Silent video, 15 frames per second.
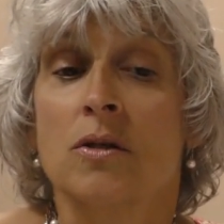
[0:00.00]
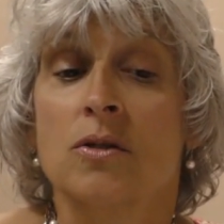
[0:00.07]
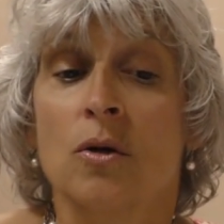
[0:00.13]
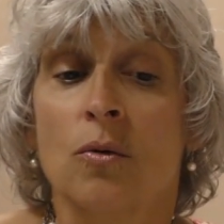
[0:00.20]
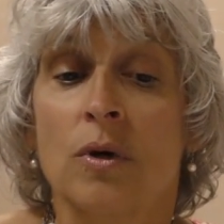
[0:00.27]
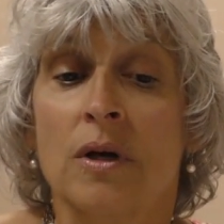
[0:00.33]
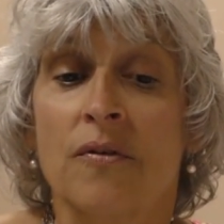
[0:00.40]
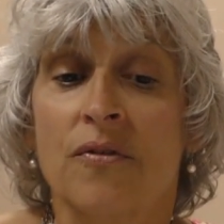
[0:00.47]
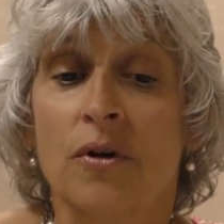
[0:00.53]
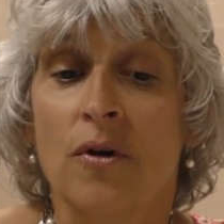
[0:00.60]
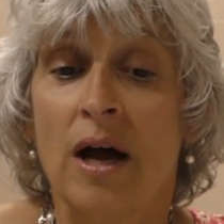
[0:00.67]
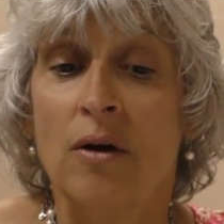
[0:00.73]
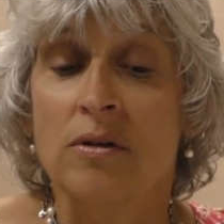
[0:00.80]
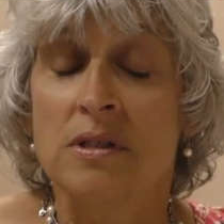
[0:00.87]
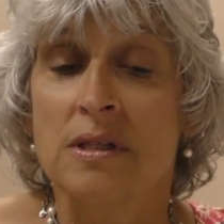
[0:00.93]
So if you're
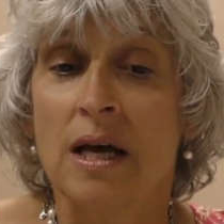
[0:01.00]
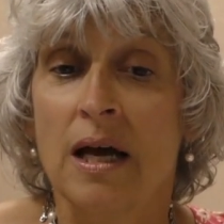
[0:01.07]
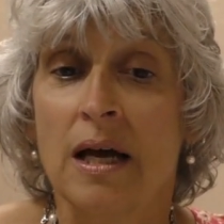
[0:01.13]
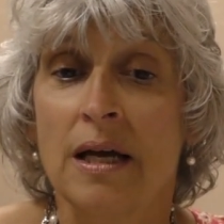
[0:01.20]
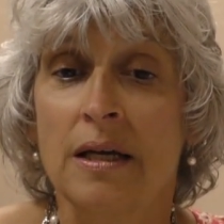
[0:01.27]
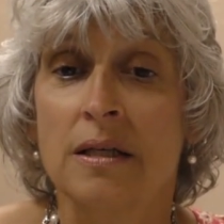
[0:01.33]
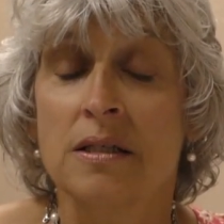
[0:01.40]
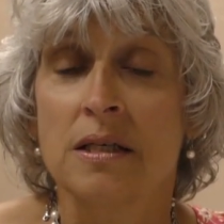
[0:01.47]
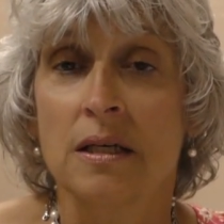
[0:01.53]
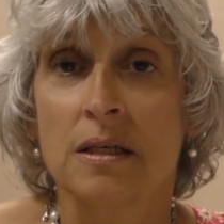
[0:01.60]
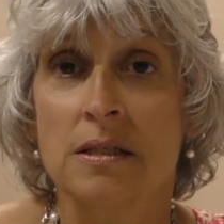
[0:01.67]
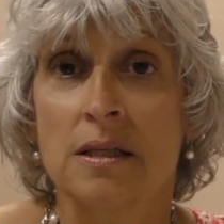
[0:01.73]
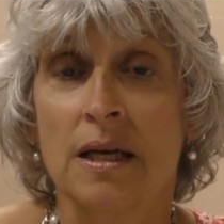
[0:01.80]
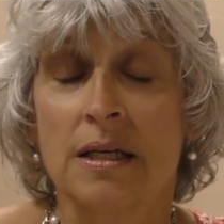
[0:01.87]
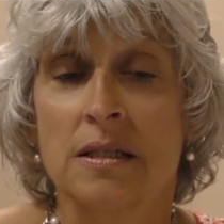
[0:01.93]
outside,
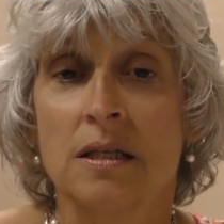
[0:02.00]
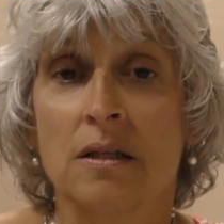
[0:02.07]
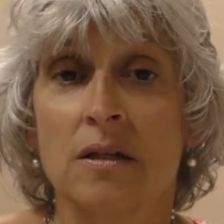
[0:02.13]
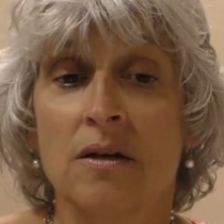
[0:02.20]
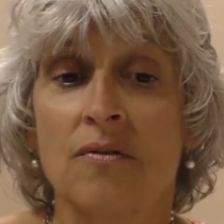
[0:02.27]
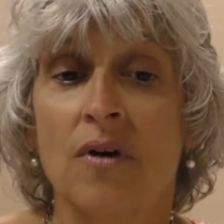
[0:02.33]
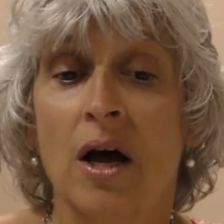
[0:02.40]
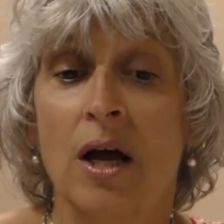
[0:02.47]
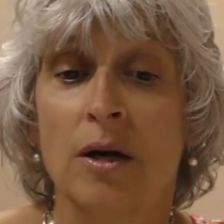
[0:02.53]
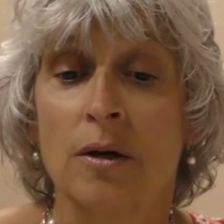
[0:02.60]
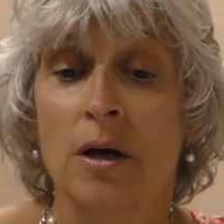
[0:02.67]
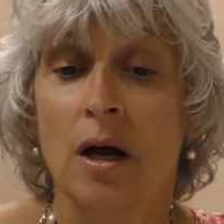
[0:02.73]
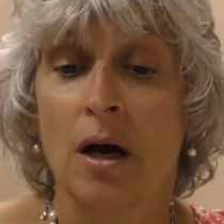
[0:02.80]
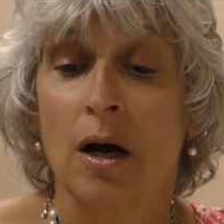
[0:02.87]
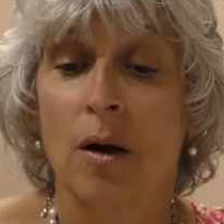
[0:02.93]
ticks like to live
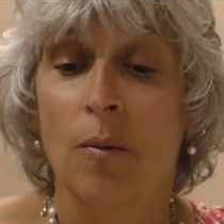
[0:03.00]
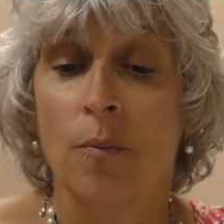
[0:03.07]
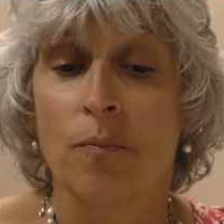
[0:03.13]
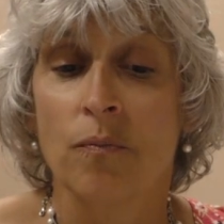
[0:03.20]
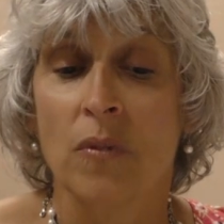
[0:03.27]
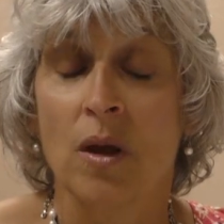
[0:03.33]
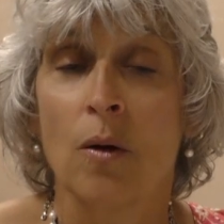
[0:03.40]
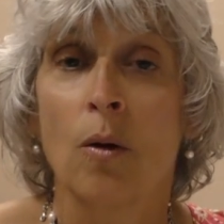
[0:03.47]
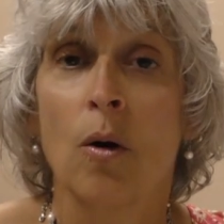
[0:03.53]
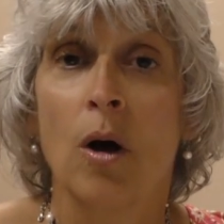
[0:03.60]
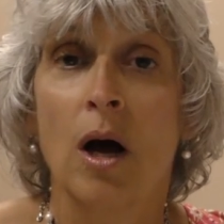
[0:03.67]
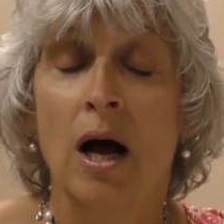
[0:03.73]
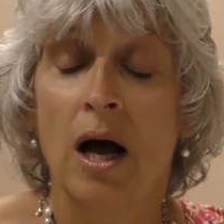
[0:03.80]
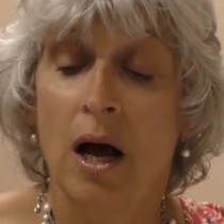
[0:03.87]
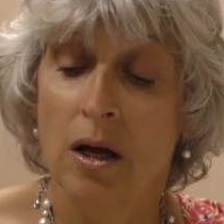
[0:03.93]
on
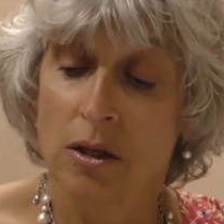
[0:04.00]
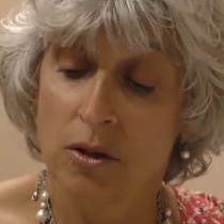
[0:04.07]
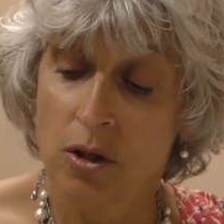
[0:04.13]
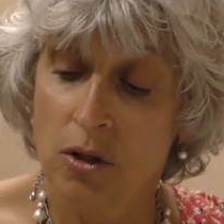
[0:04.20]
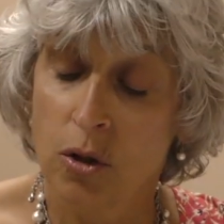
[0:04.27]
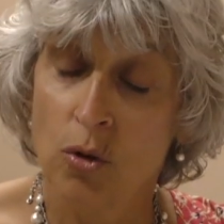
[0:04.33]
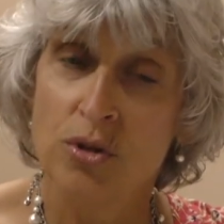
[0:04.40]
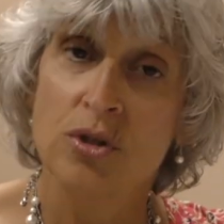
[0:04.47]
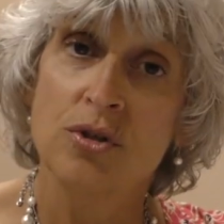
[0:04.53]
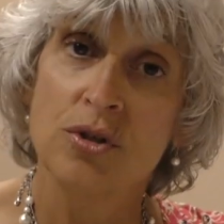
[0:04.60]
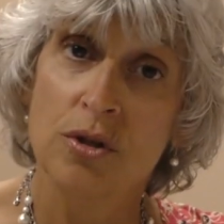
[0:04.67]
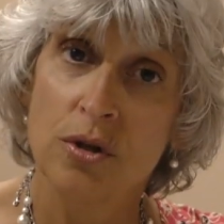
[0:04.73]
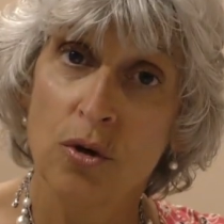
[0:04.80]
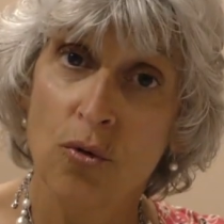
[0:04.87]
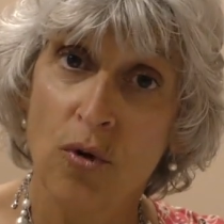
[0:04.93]
closer
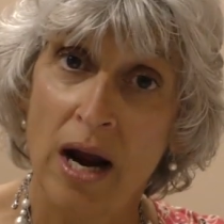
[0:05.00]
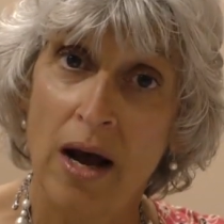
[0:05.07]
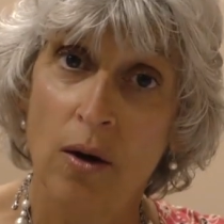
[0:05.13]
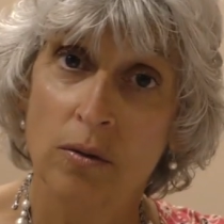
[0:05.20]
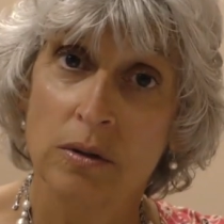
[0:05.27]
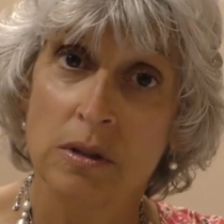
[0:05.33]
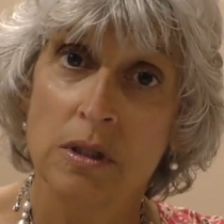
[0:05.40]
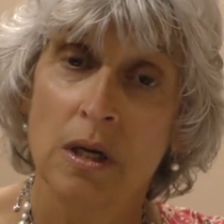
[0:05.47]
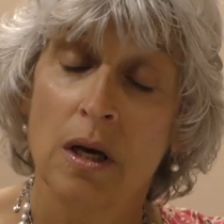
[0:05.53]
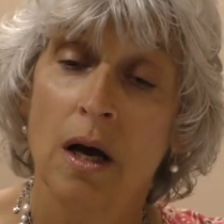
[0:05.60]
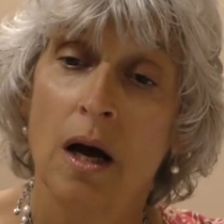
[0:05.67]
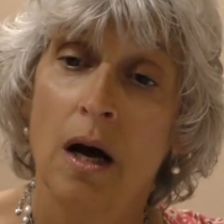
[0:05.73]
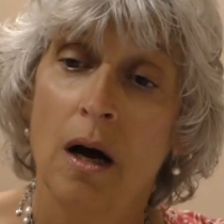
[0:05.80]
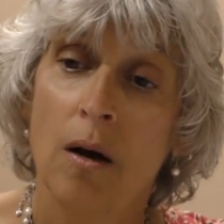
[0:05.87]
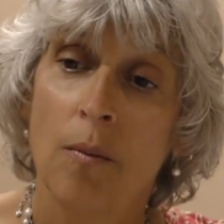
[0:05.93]
to the ground
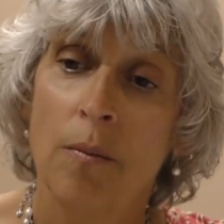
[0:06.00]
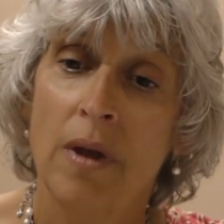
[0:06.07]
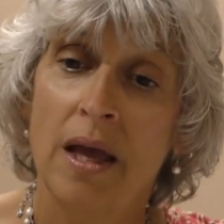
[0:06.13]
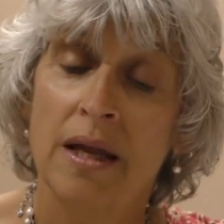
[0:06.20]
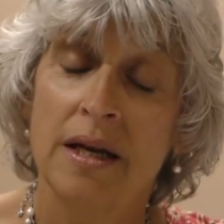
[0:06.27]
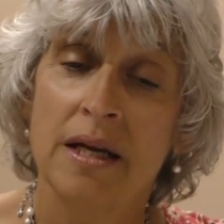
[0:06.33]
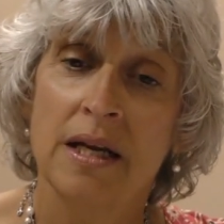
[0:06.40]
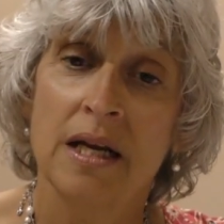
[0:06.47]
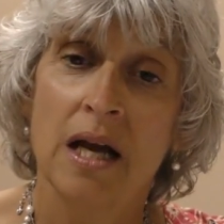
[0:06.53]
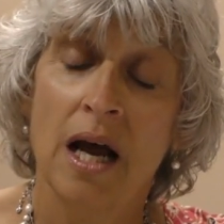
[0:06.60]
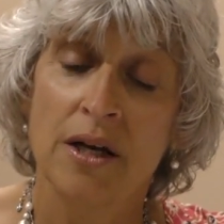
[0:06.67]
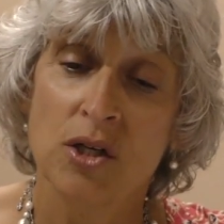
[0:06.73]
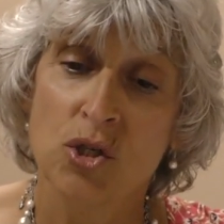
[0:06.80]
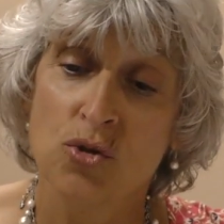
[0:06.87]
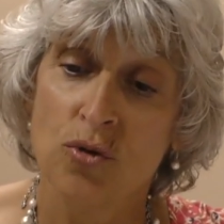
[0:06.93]
and any
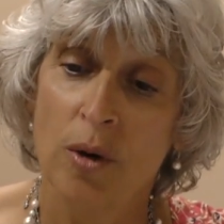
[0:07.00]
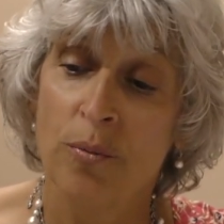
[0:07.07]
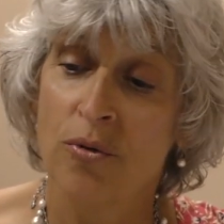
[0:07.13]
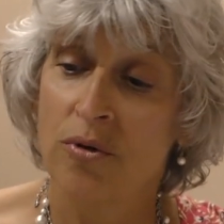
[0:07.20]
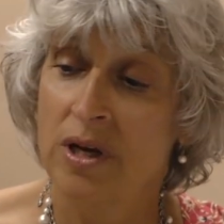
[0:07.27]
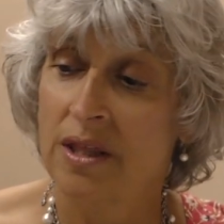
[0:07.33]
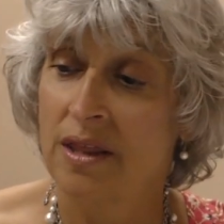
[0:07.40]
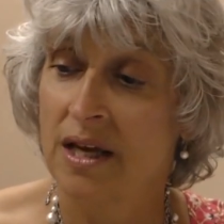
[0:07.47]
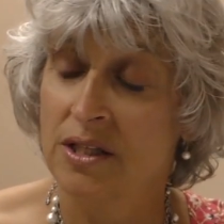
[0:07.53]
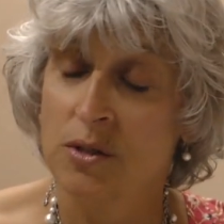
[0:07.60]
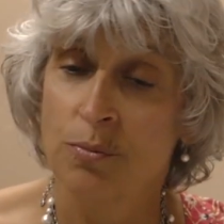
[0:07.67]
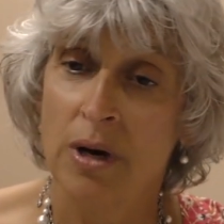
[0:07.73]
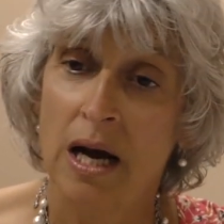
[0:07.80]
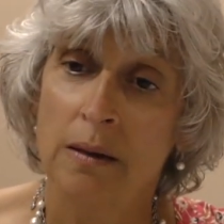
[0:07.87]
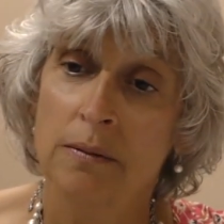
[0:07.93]
kind of shrubbery that's
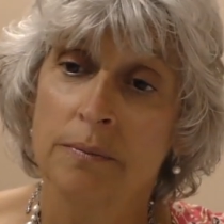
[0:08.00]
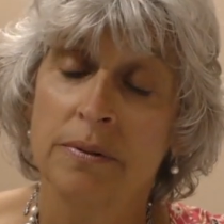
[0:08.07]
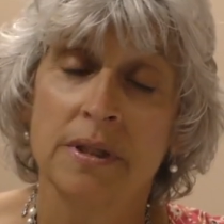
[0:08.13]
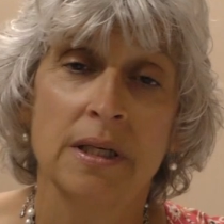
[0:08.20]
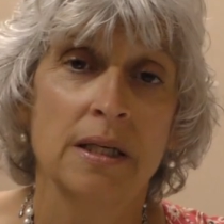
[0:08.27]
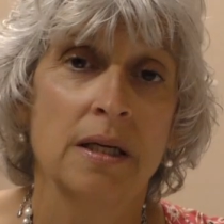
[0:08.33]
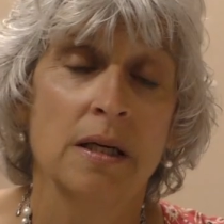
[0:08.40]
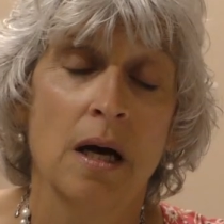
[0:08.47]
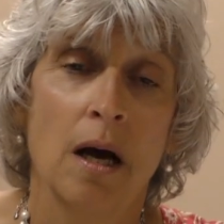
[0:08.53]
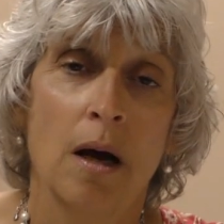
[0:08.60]
probably